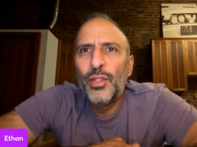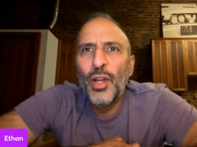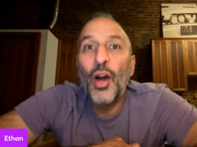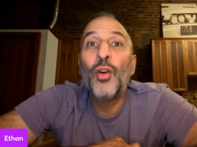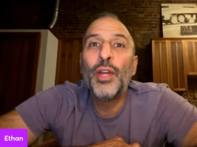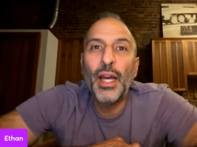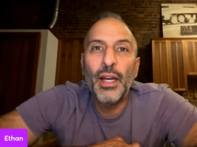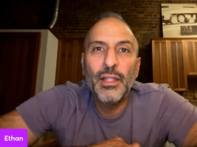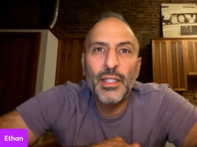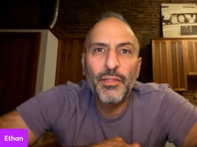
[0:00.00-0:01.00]
Oh yeah,
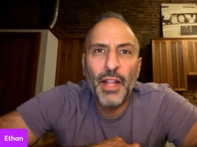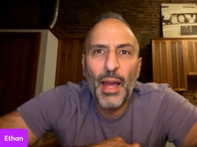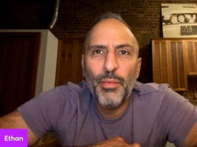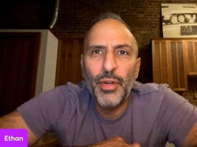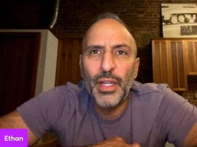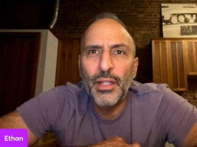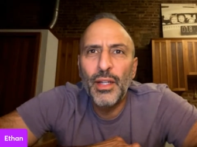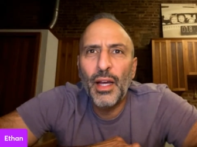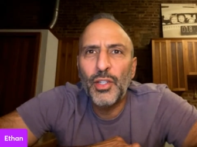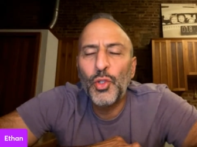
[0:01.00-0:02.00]
it's flappery.
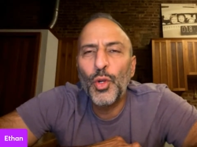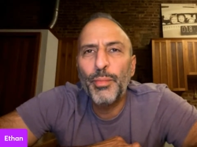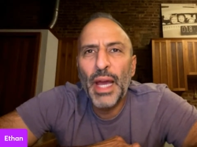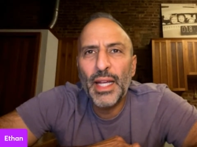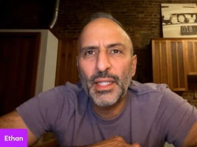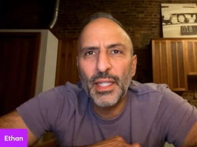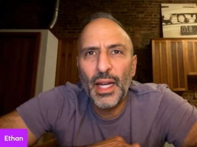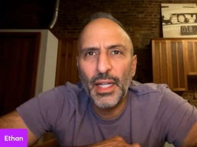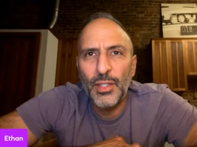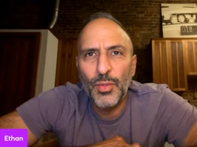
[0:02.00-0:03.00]
Short back and
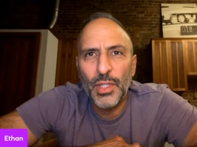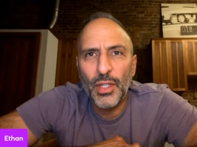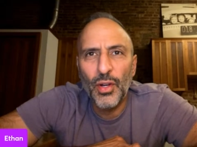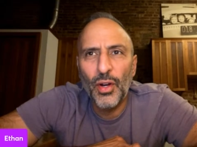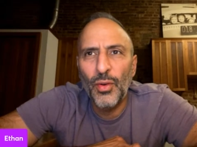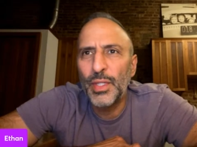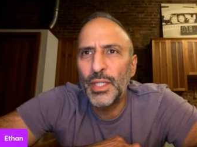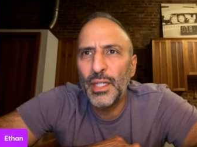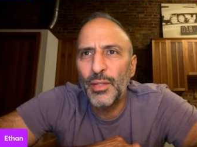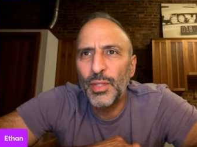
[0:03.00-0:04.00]
sides was the
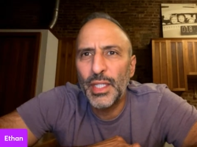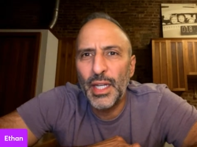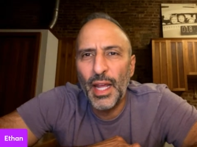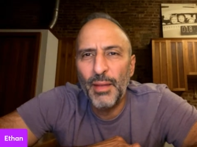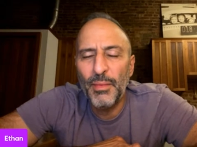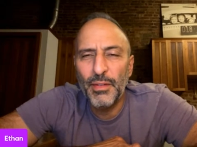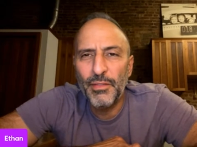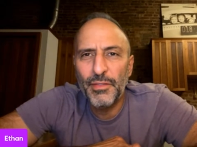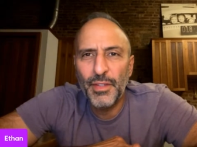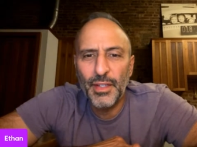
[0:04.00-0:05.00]
name of.
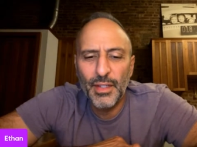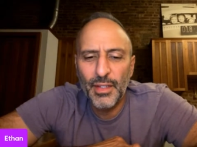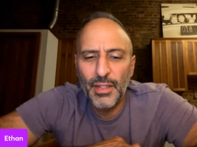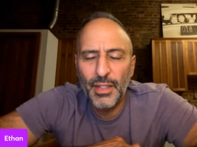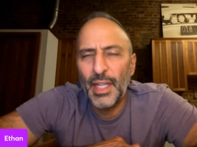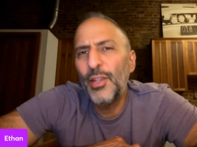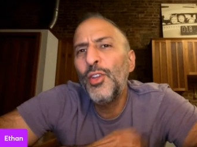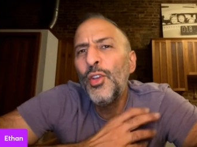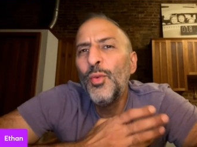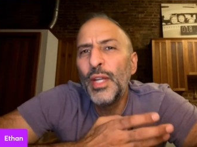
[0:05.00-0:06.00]

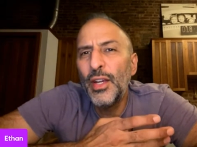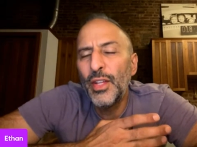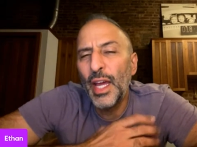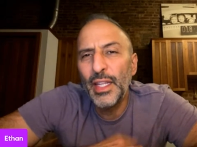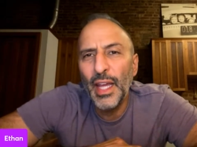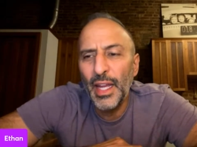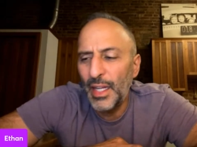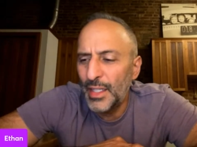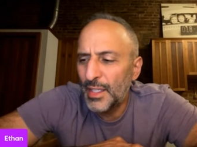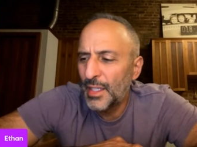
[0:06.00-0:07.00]
You would hear that in the
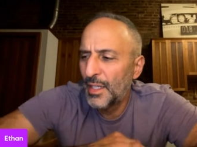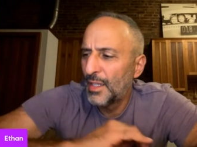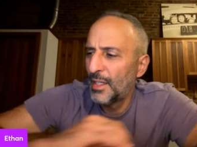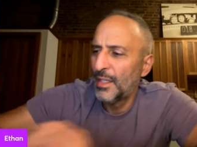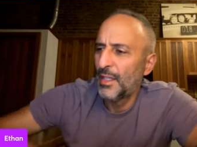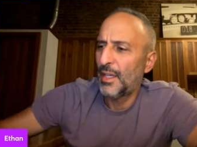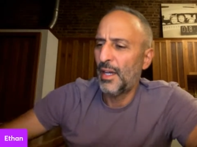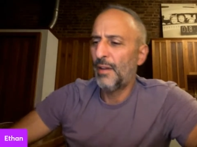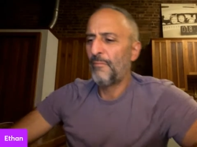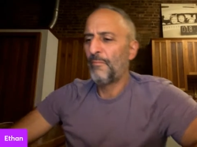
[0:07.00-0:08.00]
80s.
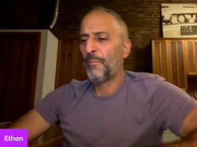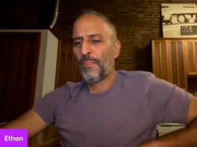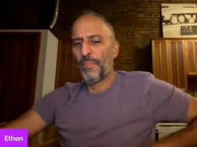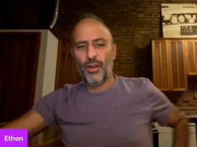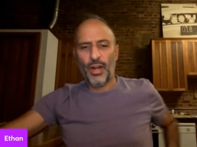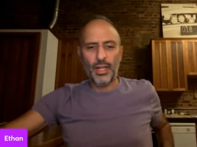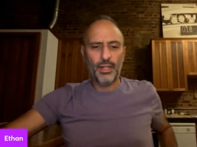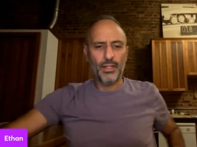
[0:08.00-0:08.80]
All right.